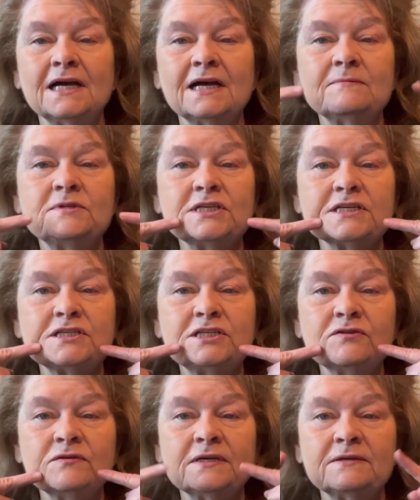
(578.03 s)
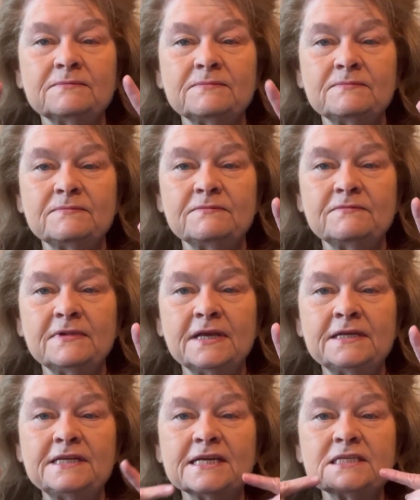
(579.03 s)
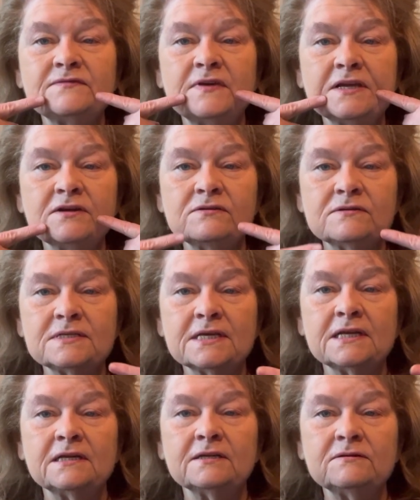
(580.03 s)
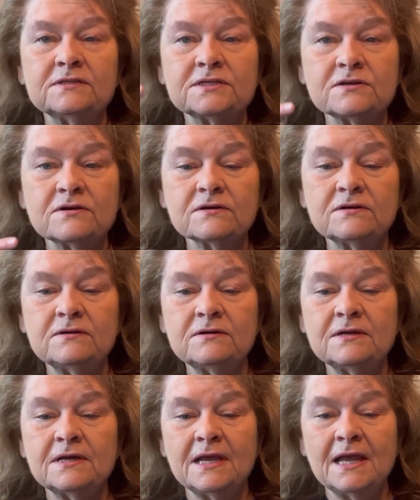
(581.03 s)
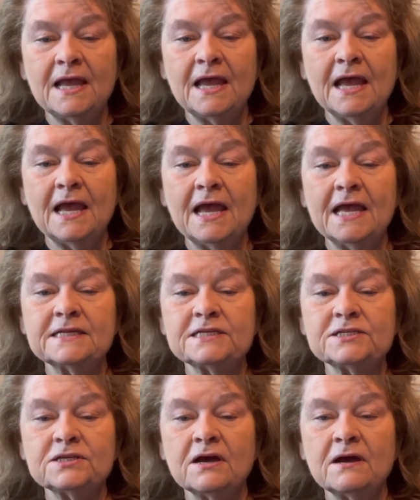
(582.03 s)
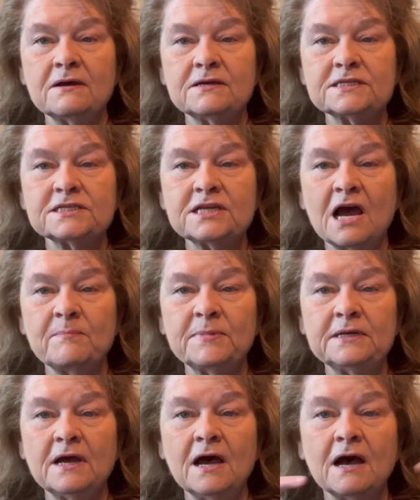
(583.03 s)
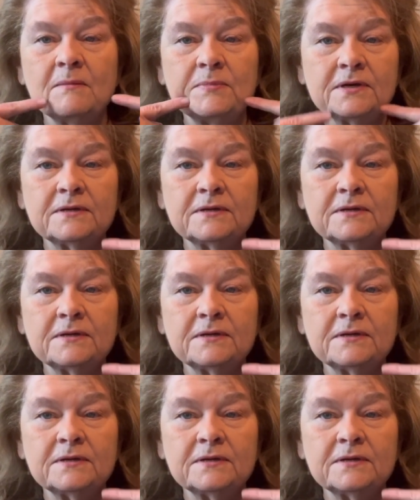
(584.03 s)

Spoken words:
I'm just doing index fingers in a little circle and stopping up.